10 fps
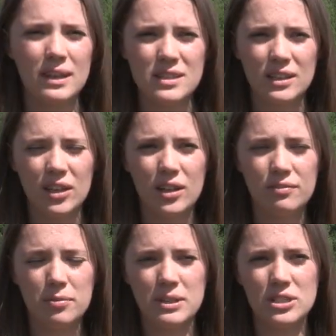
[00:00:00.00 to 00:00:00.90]
get to
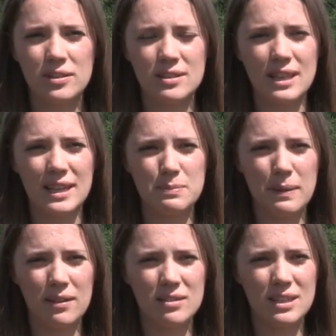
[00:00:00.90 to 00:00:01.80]
learn from each other's
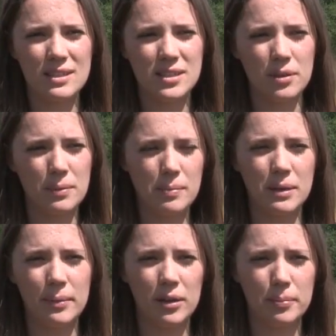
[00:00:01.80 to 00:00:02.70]
experiences, so maybe
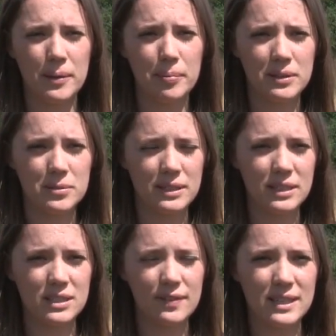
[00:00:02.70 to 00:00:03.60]
you might not be able to
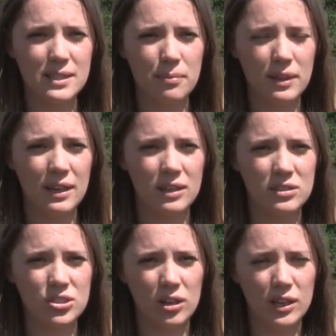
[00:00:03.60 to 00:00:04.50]
identify something
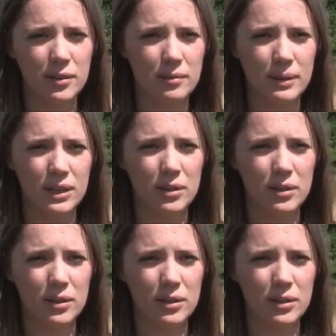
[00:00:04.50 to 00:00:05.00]
and Charlie might